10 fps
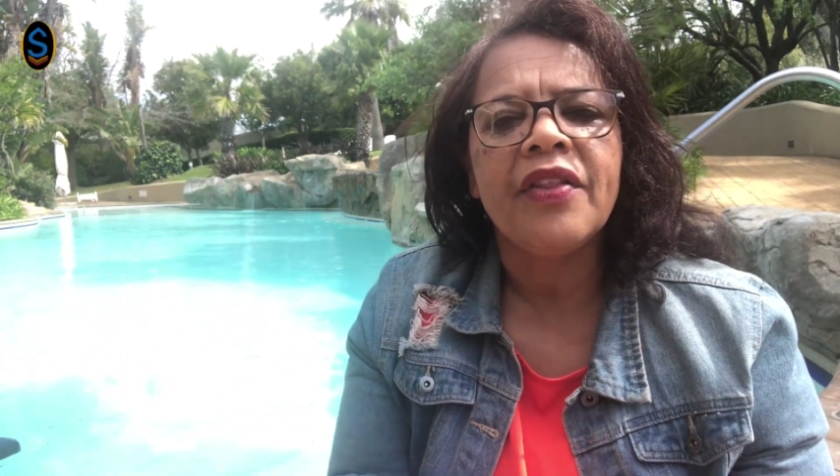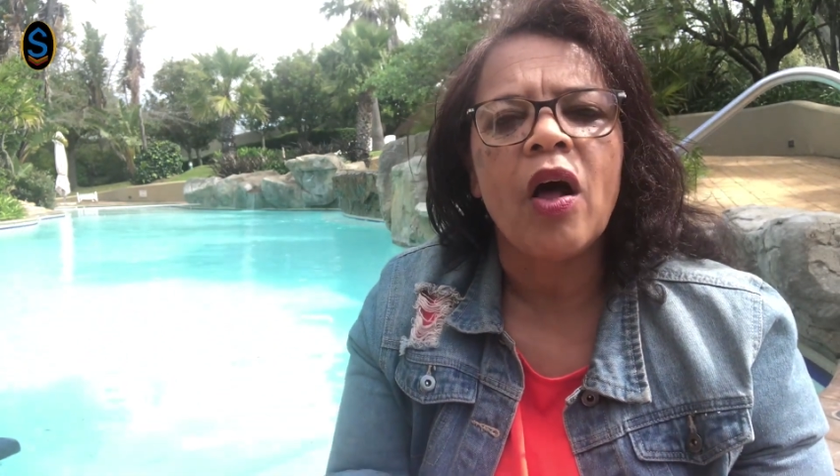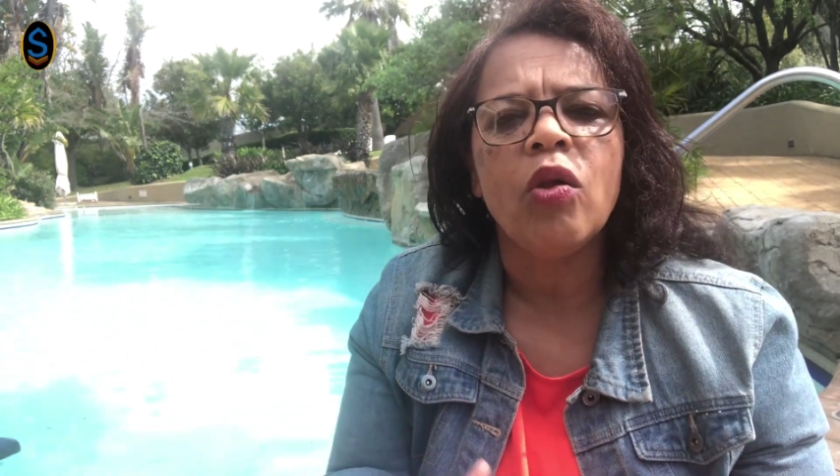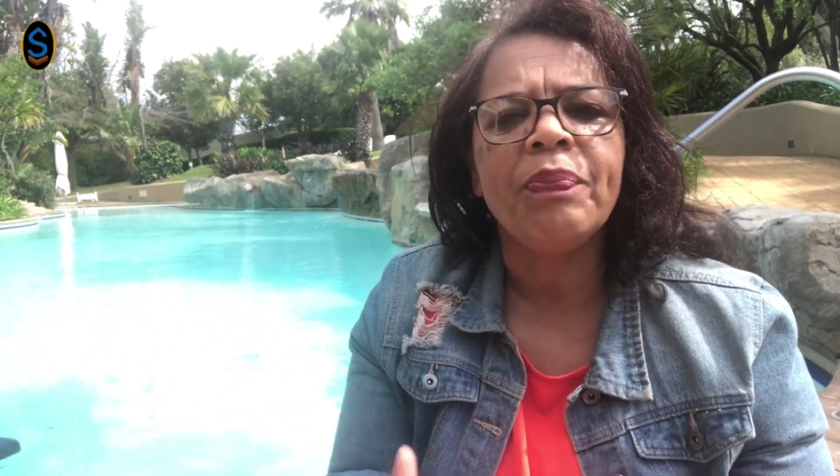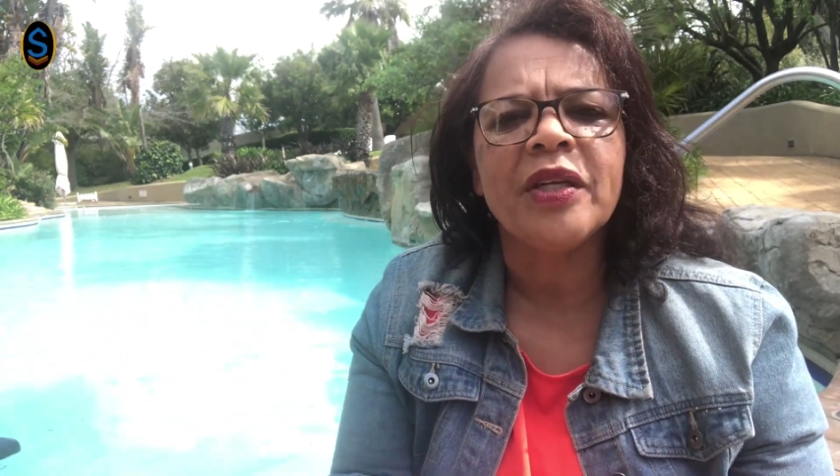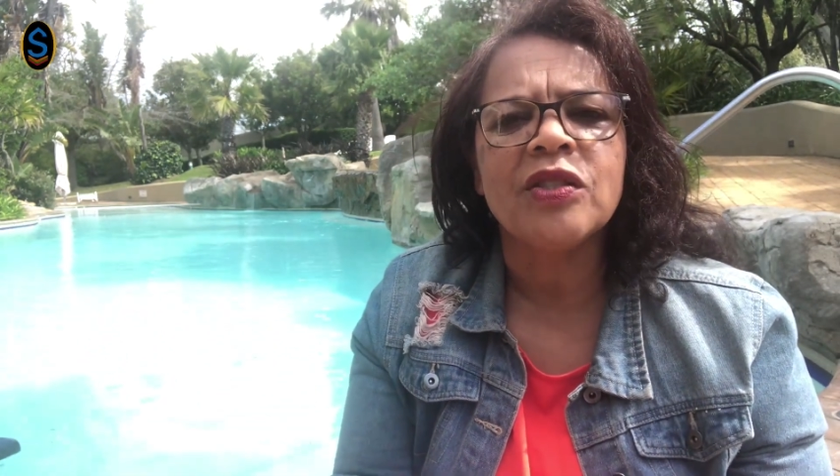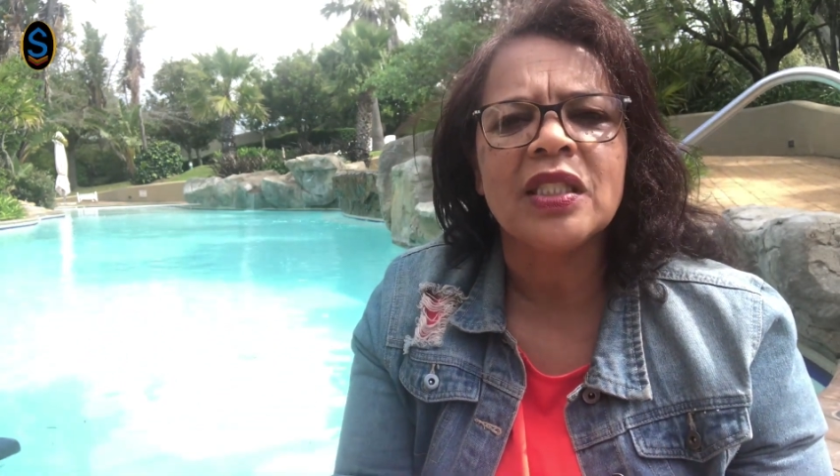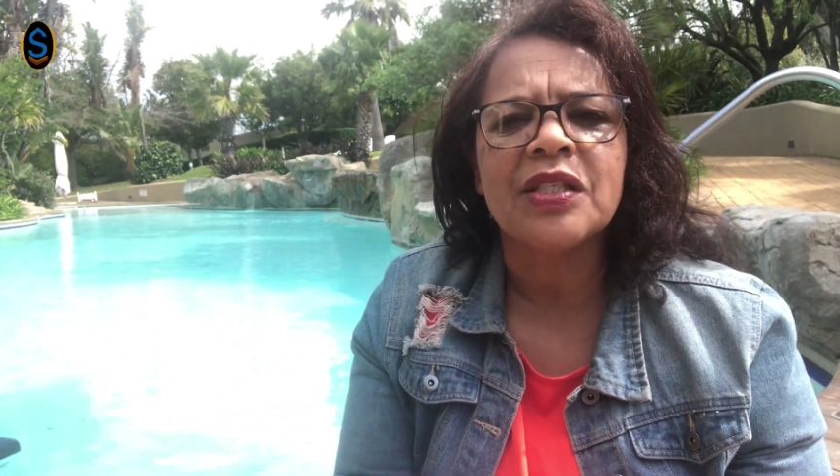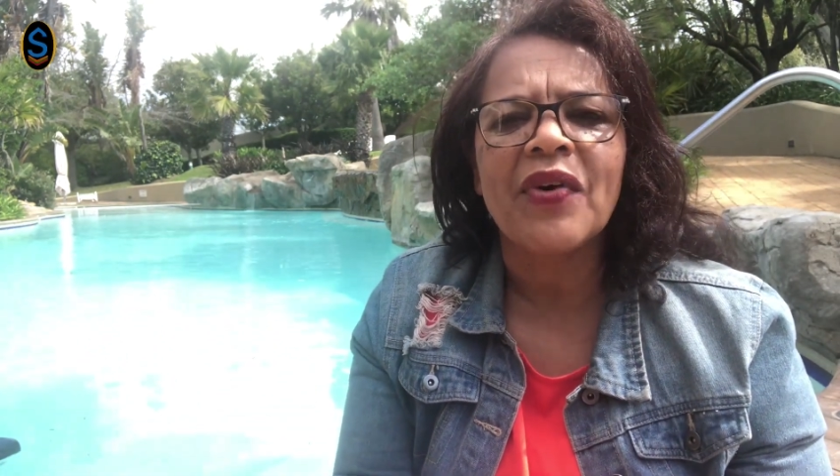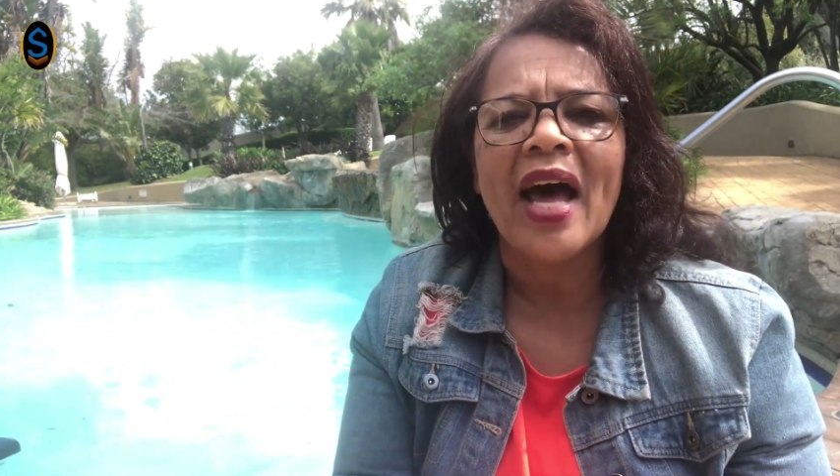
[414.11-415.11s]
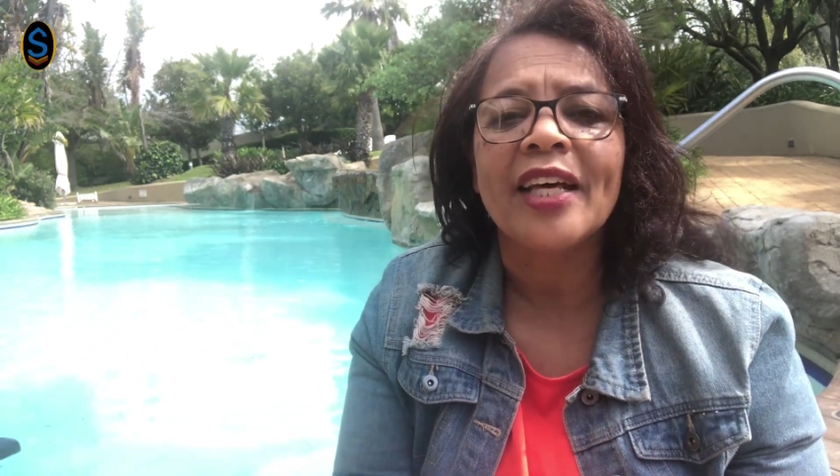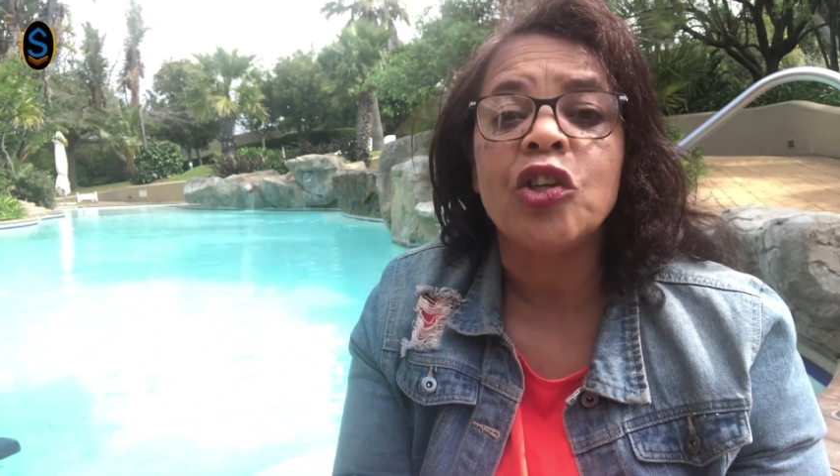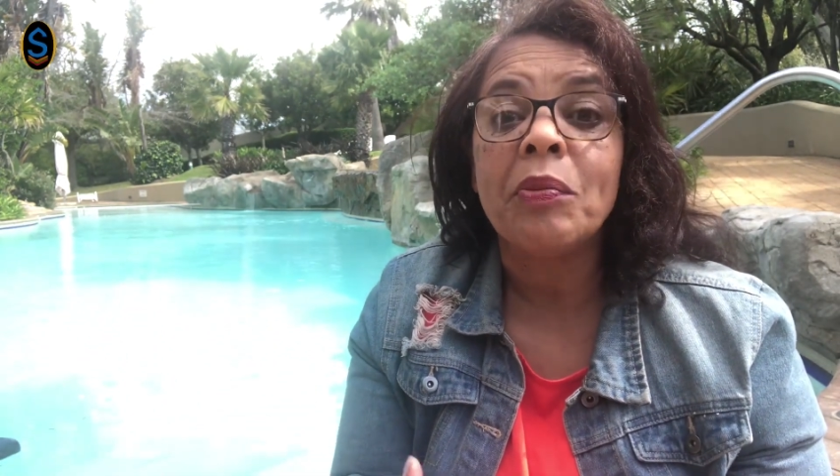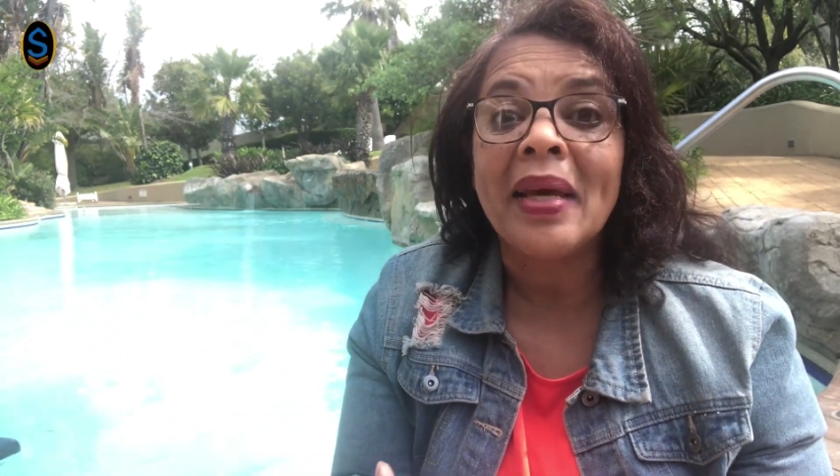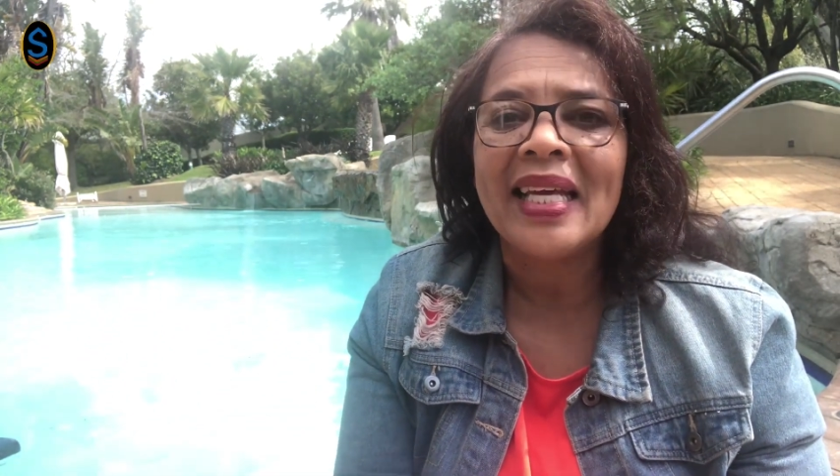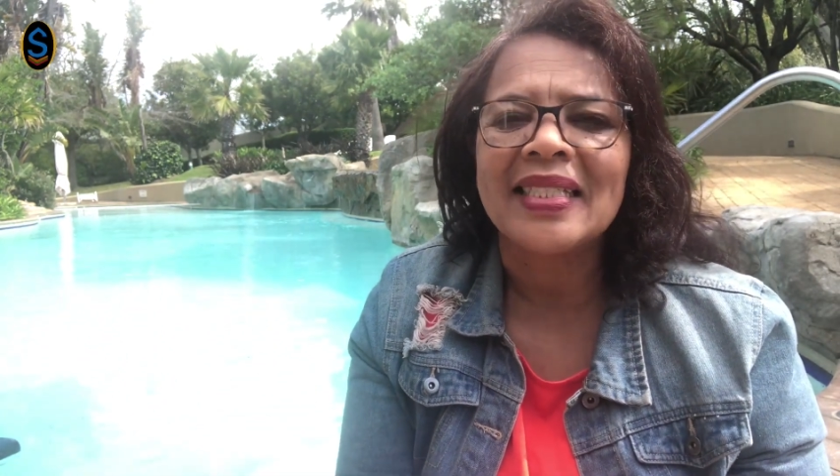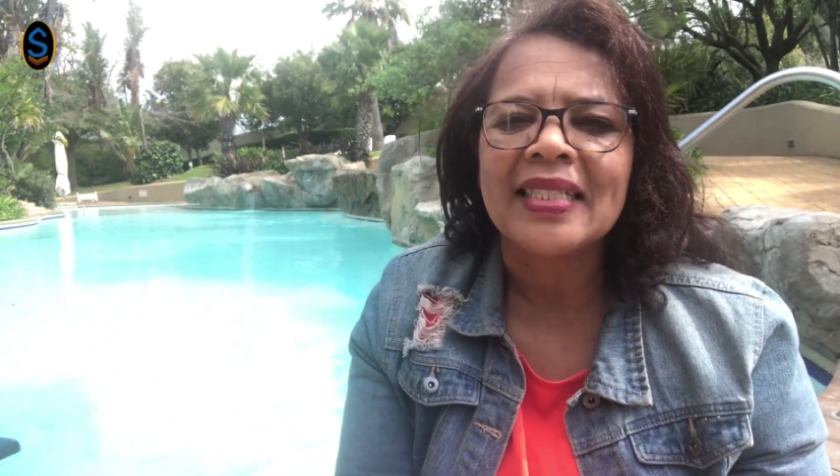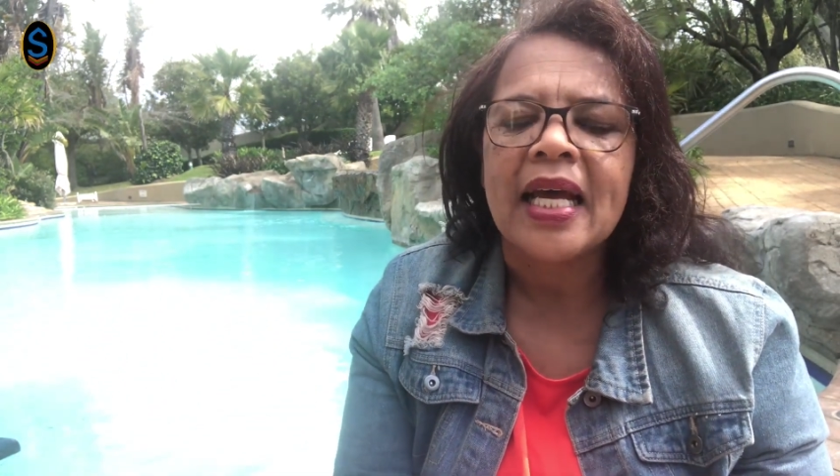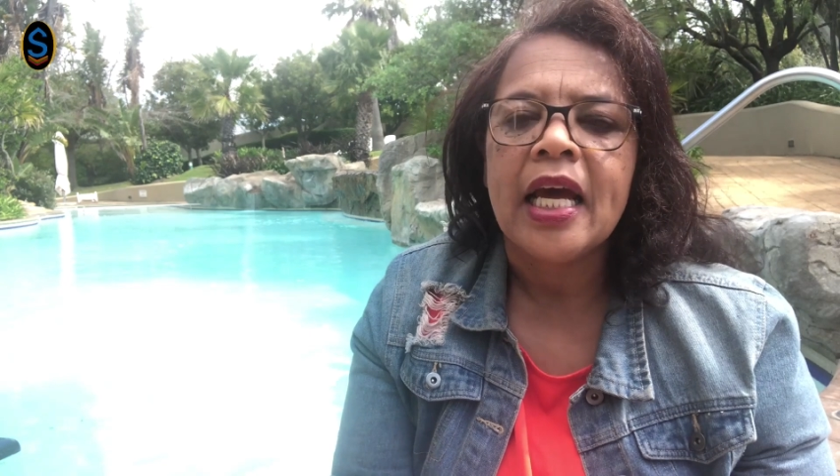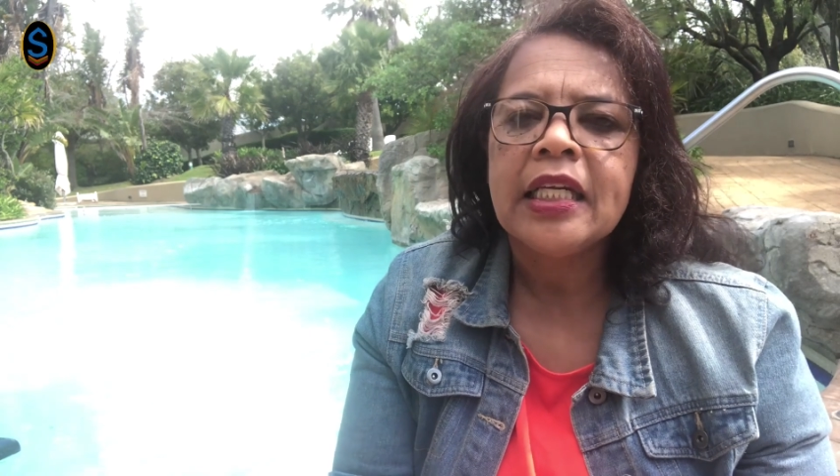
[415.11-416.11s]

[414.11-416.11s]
the whole process of IQMS.